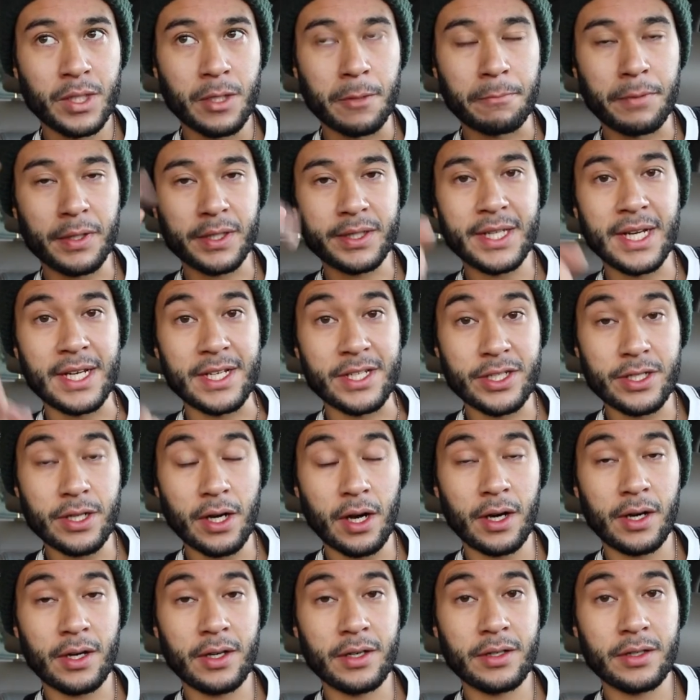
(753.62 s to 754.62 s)
But that
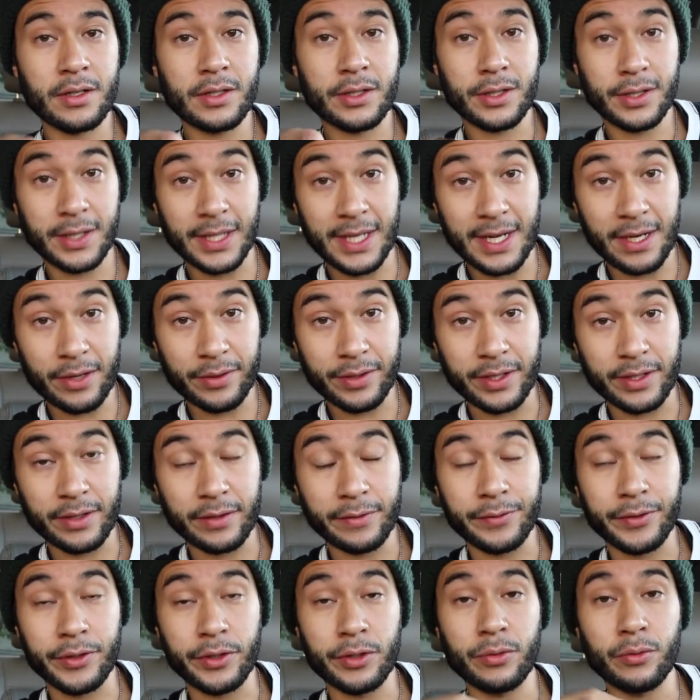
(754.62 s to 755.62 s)
Shawn Clown
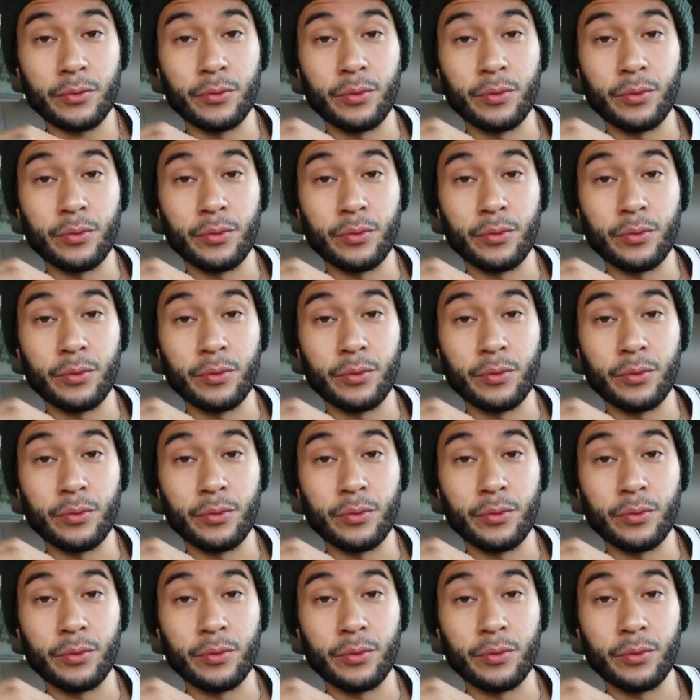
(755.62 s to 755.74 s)
interview